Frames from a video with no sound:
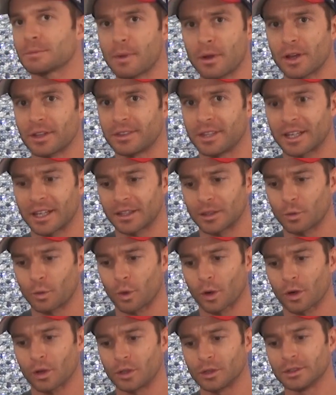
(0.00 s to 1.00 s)
smelling thing in the
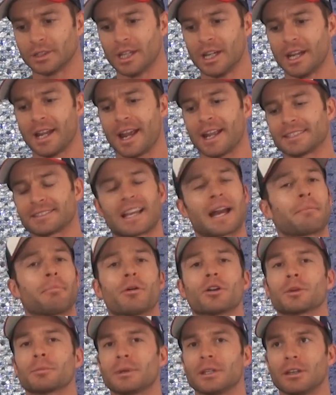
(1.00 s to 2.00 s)
world. It's not
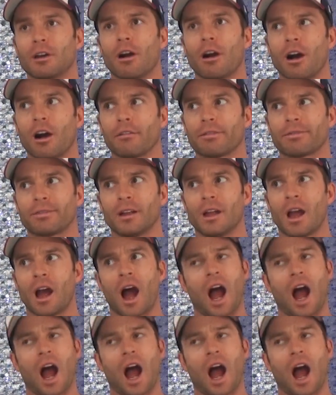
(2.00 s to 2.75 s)
putting me off.